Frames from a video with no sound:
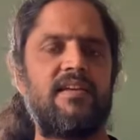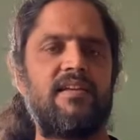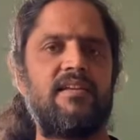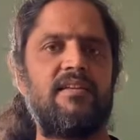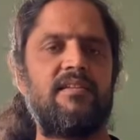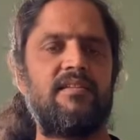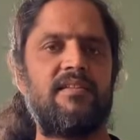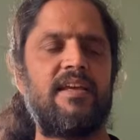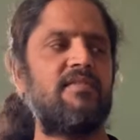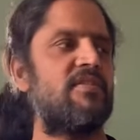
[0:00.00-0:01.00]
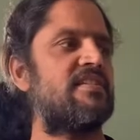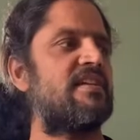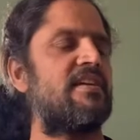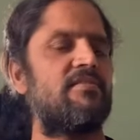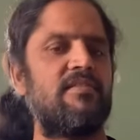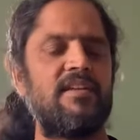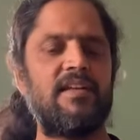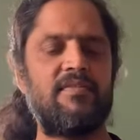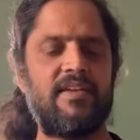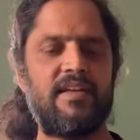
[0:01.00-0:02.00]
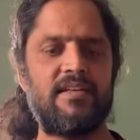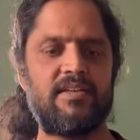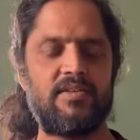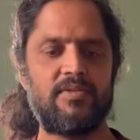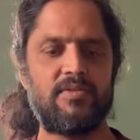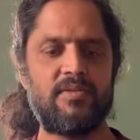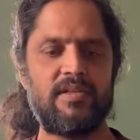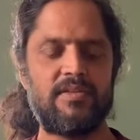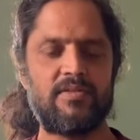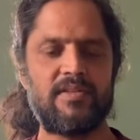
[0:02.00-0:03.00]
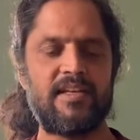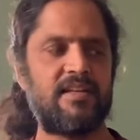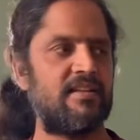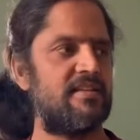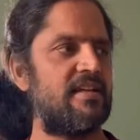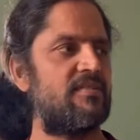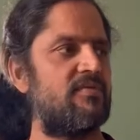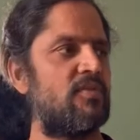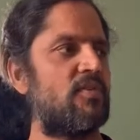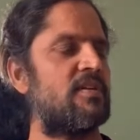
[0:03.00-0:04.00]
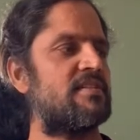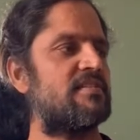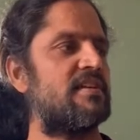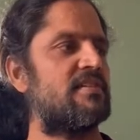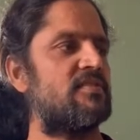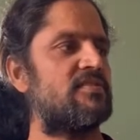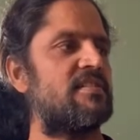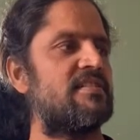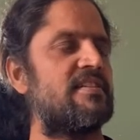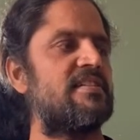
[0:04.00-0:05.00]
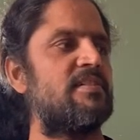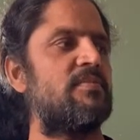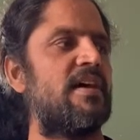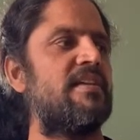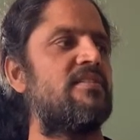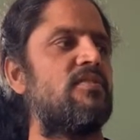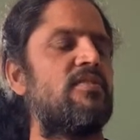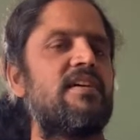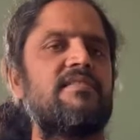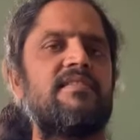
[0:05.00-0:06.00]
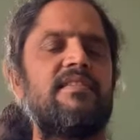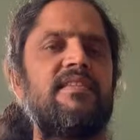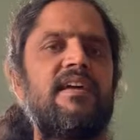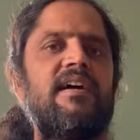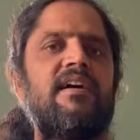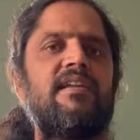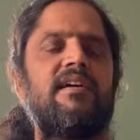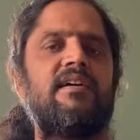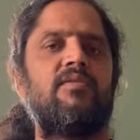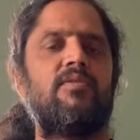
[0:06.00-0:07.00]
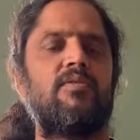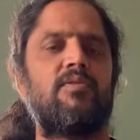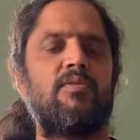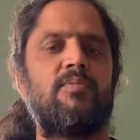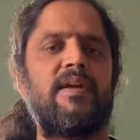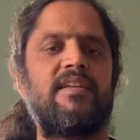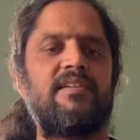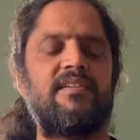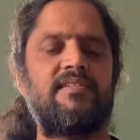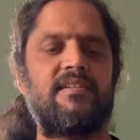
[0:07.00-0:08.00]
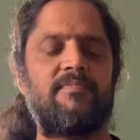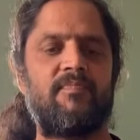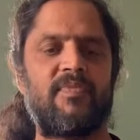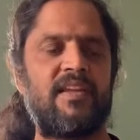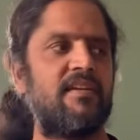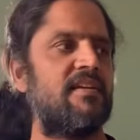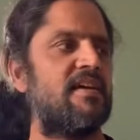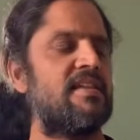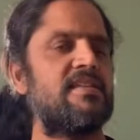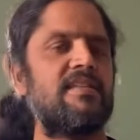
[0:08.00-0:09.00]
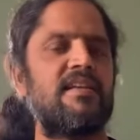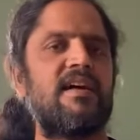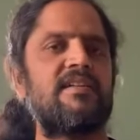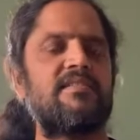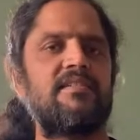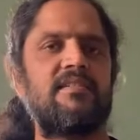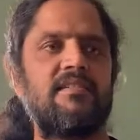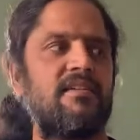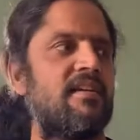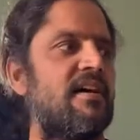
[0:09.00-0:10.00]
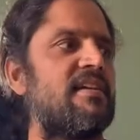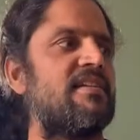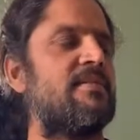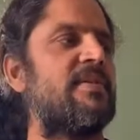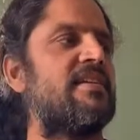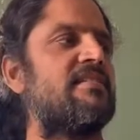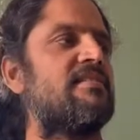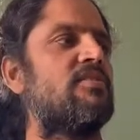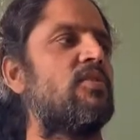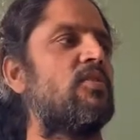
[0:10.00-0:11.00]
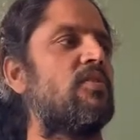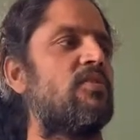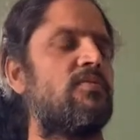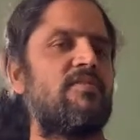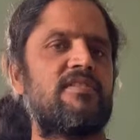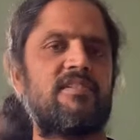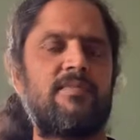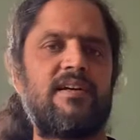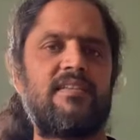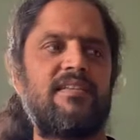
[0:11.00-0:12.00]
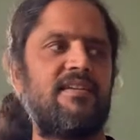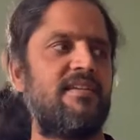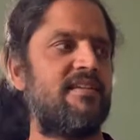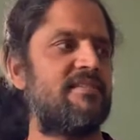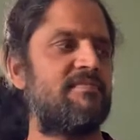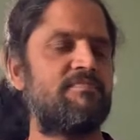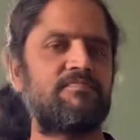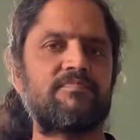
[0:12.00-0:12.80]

then then we start to live into into that that focus, that concentrated mind known as dhyana or, or meditation. And then the last ultimate goal of our samadhi is,